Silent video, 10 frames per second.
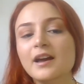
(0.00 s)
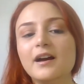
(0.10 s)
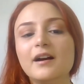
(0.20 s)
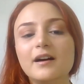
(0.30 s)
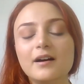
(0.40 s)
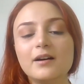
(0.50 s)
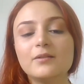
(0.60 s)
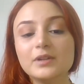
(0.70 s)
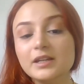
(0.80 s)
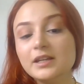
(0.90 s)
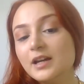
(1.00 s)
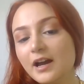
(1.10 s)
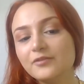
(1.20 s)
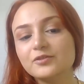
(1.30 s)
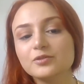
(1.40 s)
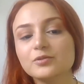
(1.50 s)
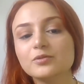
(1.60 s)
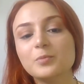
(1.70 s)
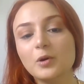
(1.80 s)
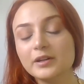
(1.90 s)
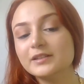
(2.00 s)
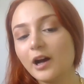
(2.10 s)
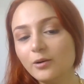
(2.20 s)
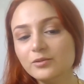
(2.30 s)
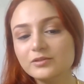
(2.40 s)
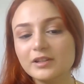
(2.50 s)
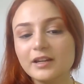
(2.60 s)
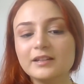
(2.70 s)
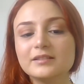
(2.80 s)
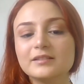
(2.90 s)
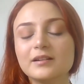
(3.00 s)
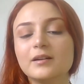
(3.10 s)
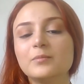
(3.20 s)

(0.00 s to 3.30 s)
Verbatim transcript: Uh, we have to point out and uh,